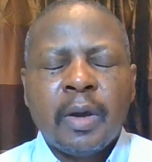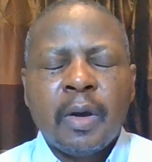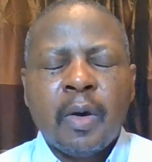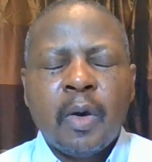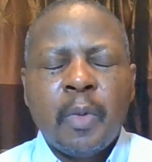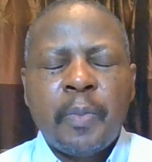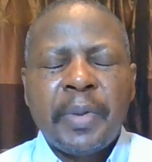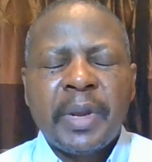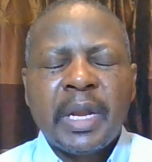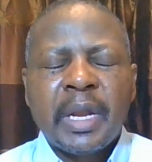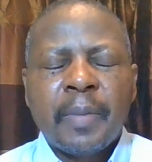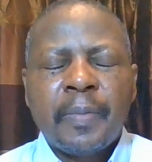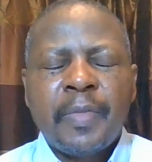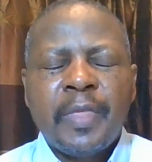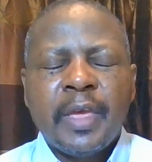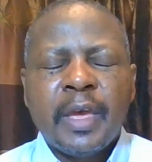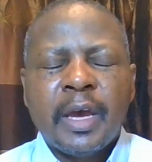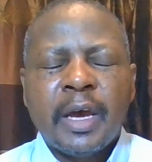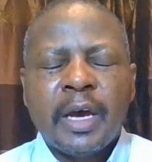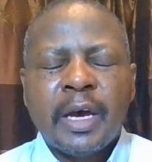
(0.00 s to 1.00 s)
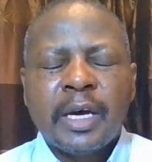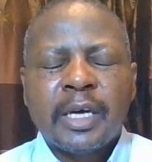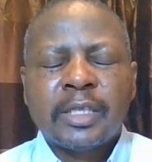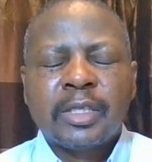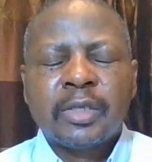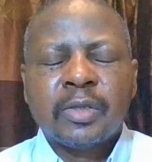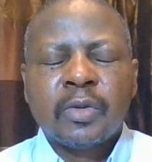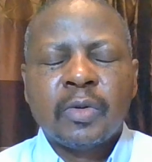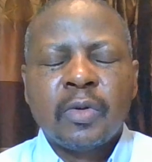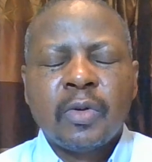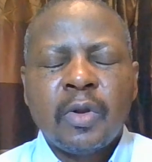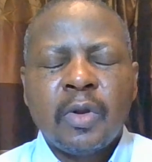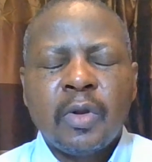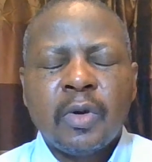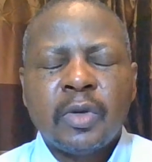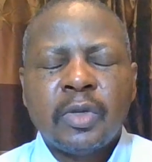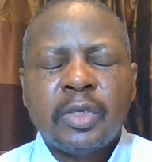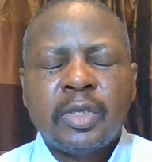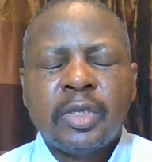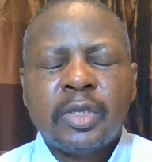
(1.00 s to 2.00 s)
Open up their hearts, O
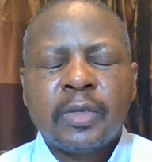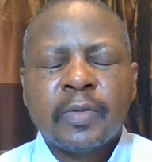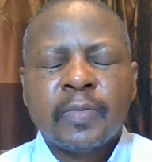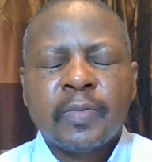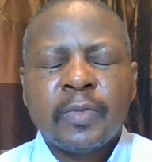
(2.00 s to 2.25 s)
Lord.